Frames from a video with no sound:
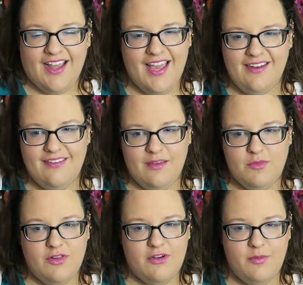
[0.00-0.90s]
Kind of
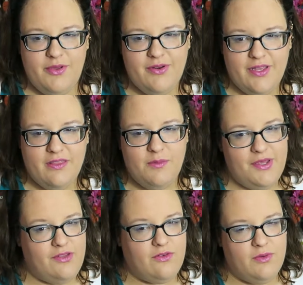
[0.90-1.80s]
similar to Beauty and the
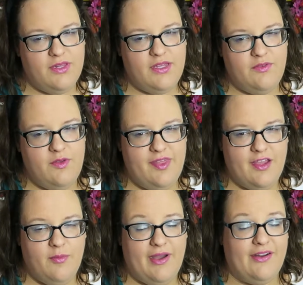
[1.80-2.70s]
Beast, really, if you
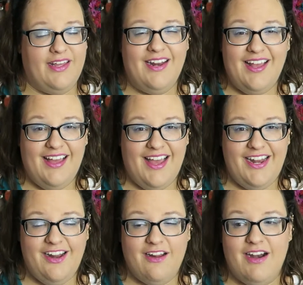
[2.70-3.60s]
think about it.
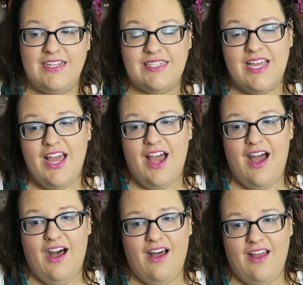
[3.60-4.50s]
I digress.
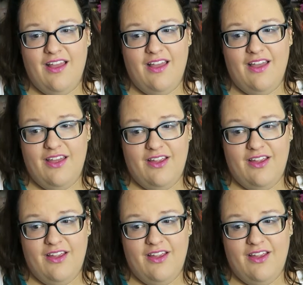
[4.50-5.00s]
Uh,